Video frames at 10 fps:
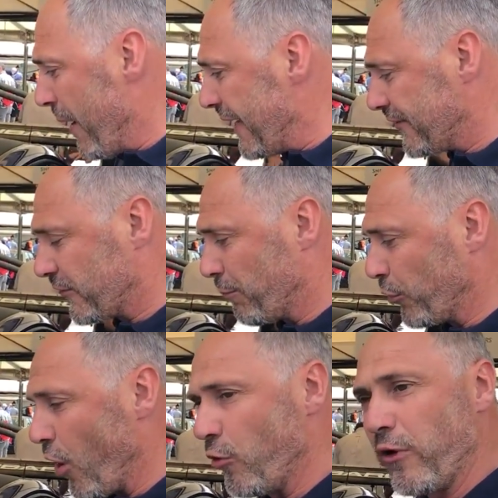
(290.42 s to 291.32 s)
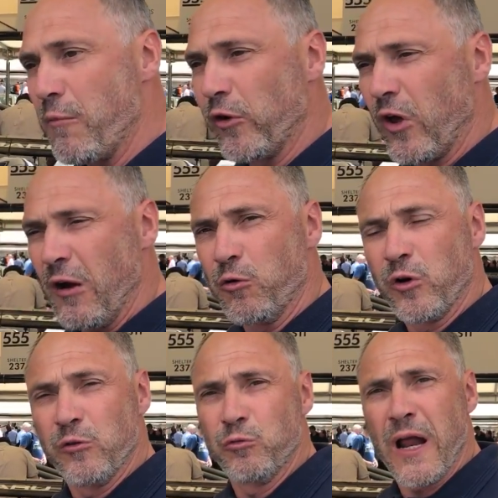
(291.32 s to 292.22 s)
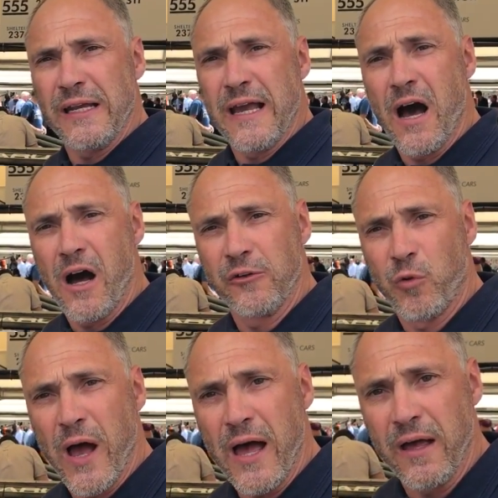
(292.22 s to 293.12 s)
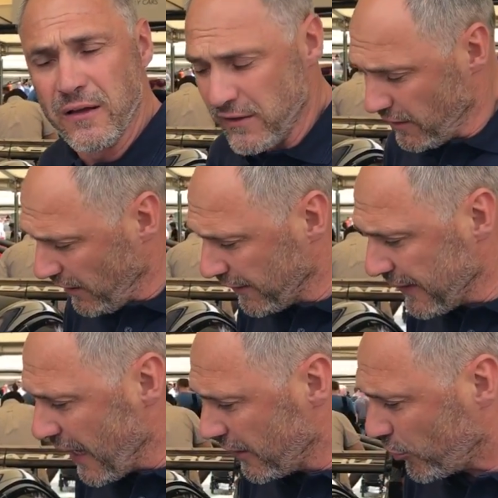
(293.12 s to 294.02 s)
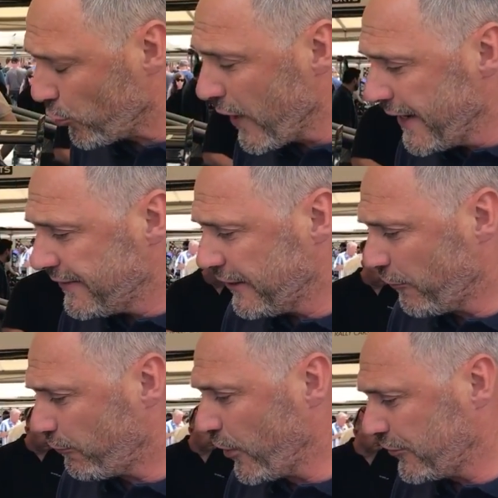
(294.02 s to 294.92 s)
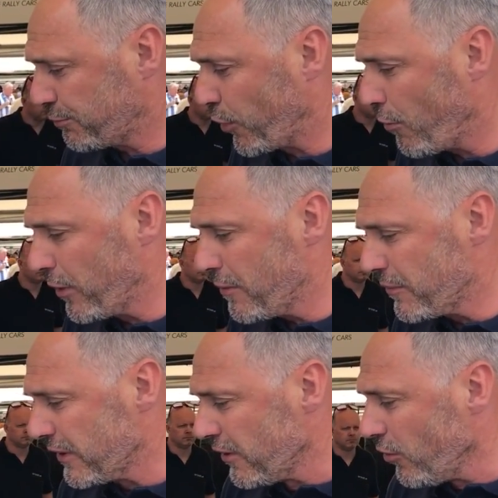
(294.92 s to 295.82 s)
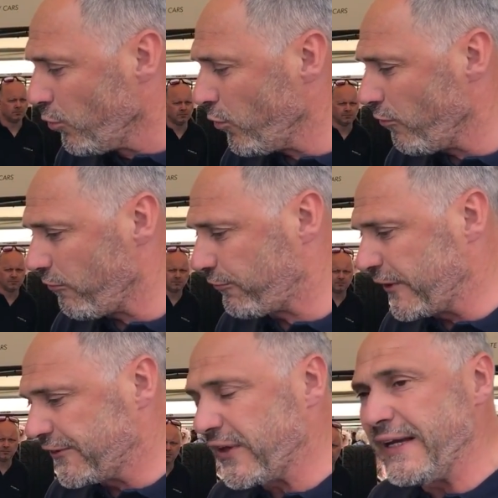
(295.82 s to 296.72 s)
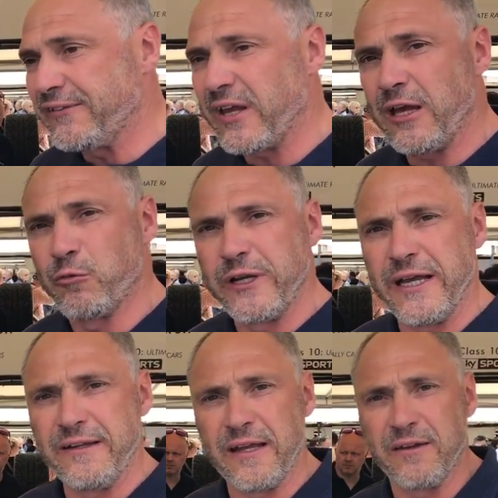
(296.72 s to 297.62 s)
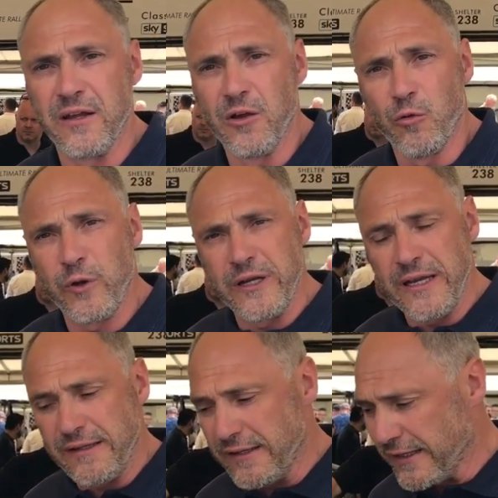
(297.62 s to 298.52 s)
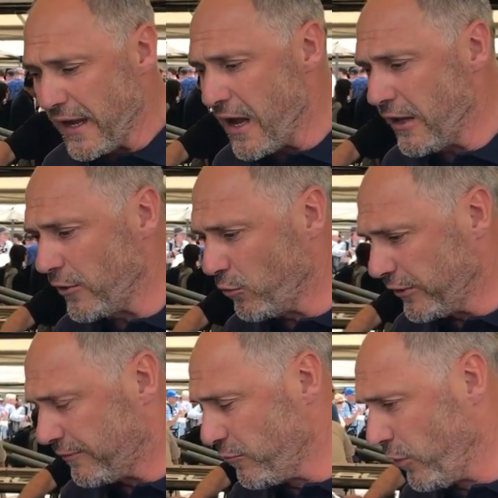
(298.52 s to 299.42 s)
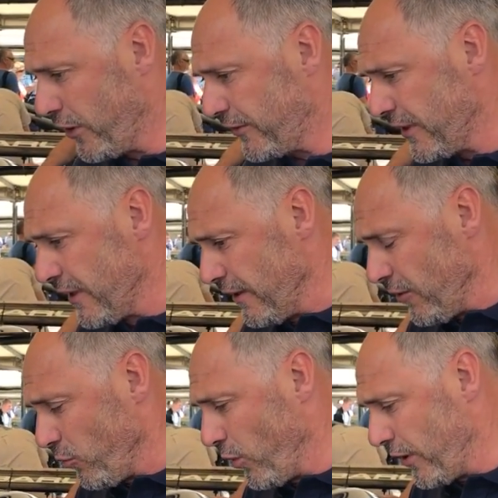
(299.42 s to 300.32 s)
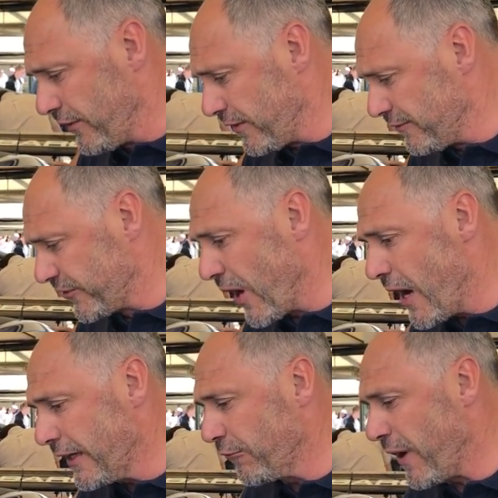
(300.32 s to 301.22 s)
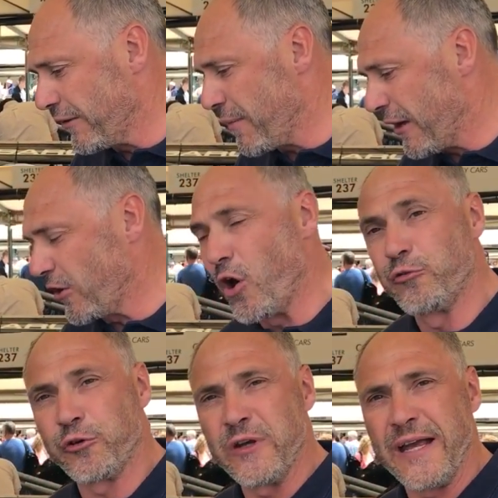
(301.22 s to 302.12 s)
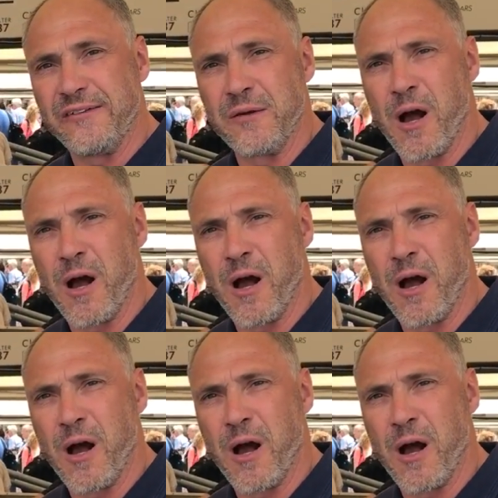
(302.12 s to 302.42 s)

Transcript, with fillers: based the program on our rally hardware and that created the first problem. For the TT we needed we needed a car that would would would target round about 180